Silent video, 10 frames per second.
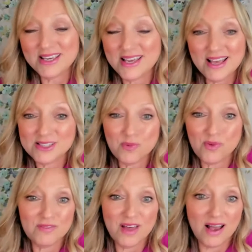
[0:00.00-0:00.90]
has one of the
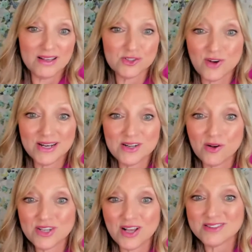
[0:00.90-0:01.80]
highest rated
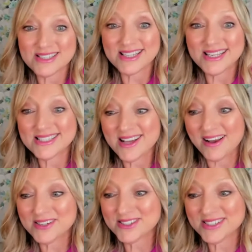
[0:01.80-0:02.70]
hotels in the entire
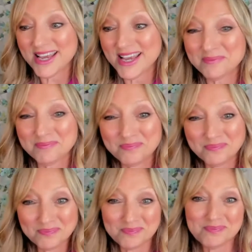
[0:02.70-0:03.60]
state.
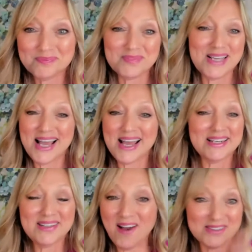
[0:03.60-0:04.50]

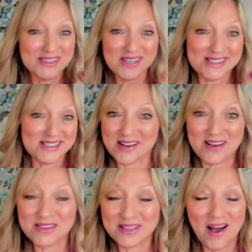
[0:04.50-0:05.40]
Not just the
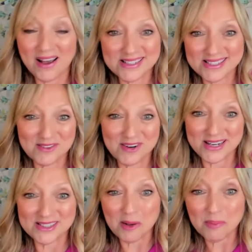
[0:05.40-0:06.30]
highest rated
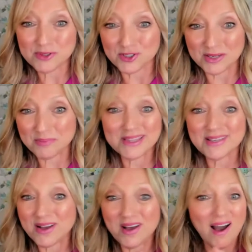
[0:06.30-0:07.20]
DoubleTree, but the
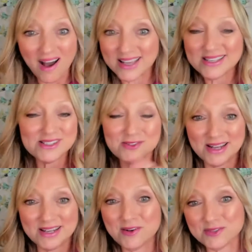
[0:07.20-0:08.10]
highest rated
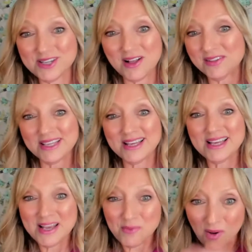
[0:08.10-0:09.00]
hotel,
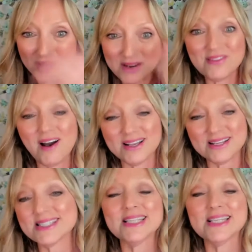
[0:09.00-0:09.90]
one of the highest in
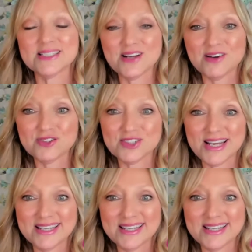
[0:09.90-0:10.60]
the entire state.